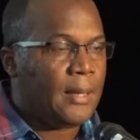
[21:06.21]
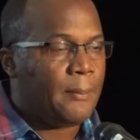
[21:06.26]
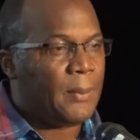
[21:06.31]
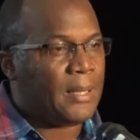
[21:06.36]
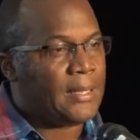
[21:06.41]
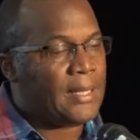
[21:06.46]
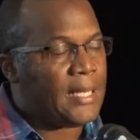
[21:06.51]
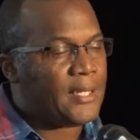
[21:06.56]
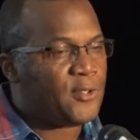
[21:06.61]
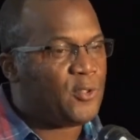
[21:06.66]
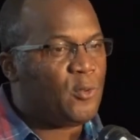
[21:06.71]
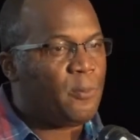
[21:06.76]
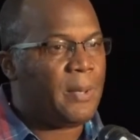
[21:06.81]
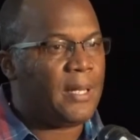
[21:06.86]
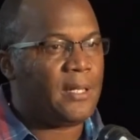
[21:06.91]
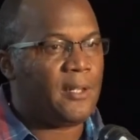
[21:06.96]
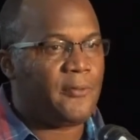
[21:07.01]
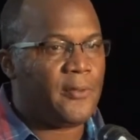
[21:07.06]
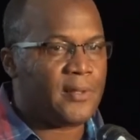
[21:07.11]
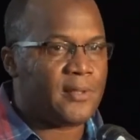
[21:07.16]
But guess who
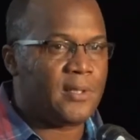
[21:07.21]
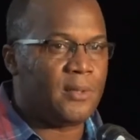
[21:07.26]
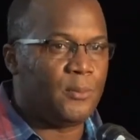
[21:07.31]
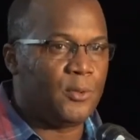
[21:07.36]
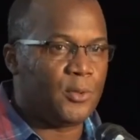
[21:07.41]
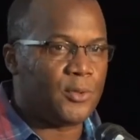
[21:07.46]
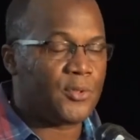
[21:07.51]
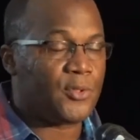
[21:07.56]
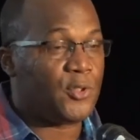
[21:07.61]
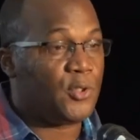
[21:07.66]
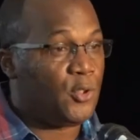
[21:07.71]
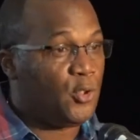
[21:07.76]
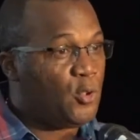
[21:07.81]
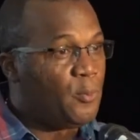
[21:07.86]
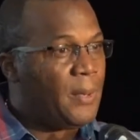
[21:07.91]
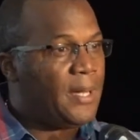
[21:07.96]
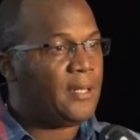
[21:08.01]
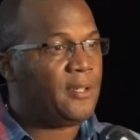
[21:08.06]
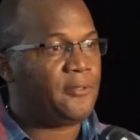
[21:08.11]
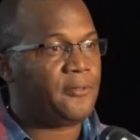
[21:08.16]
benefits the most? You
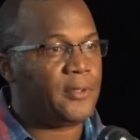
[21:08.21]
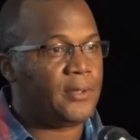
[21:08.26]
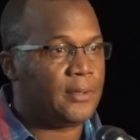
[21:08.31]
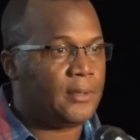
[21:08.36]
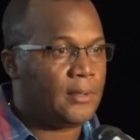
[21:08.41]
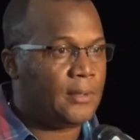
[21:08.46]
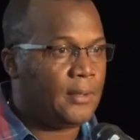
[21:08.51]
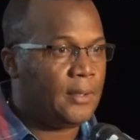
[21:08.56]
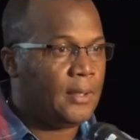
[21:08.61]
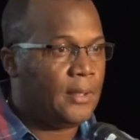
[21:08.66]
benefit.